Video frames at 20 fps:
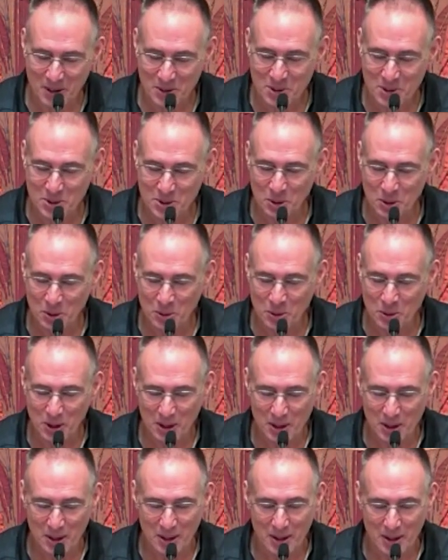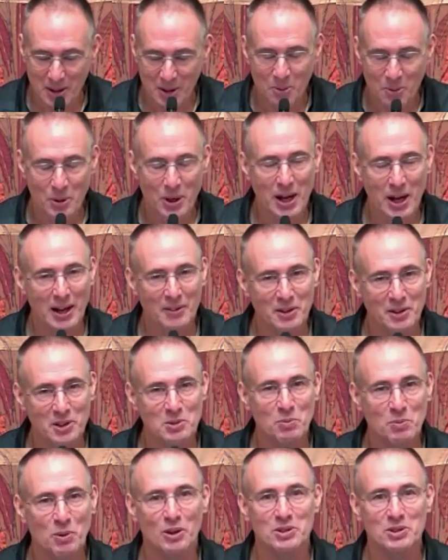So we had
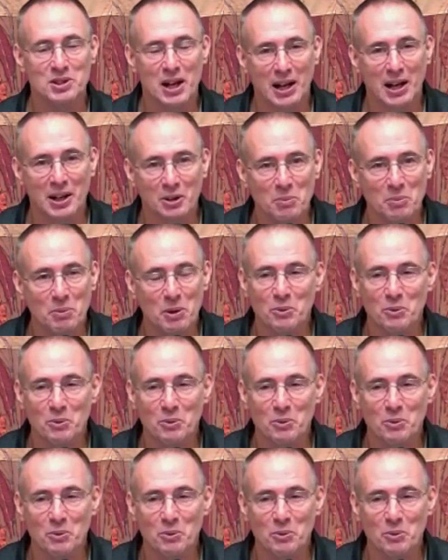this small salary,